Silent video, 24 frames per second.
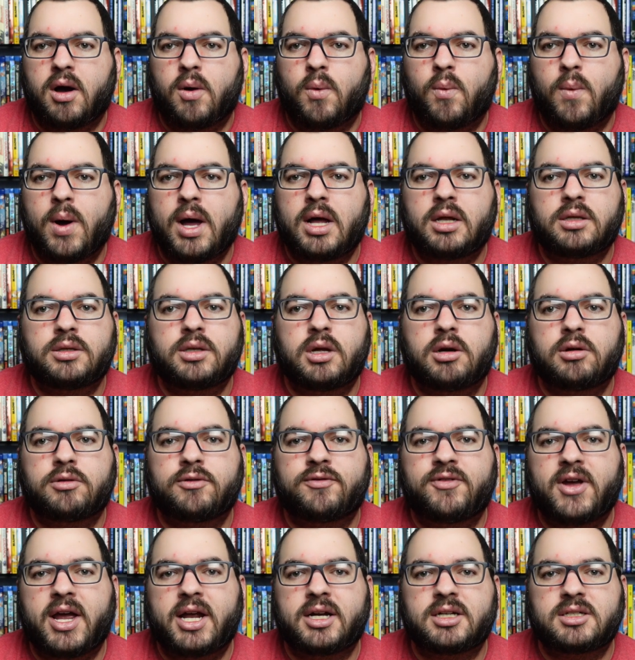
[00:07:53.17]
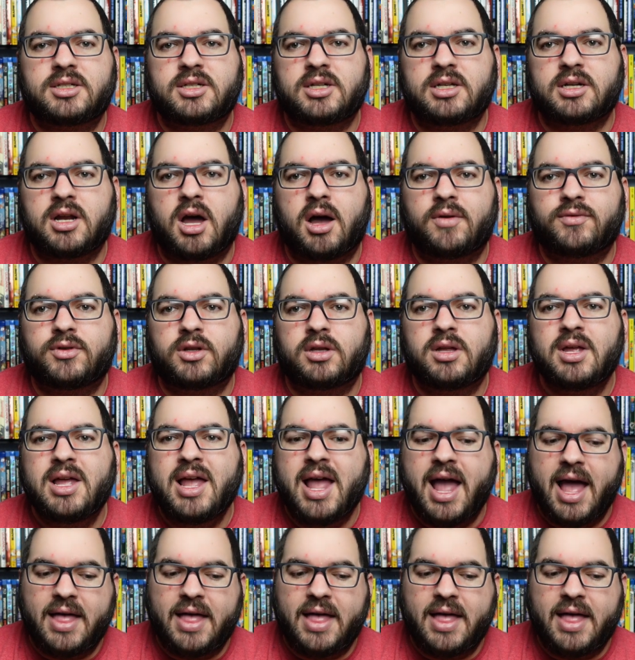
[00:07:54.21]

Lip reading: a well-known fantasy novel.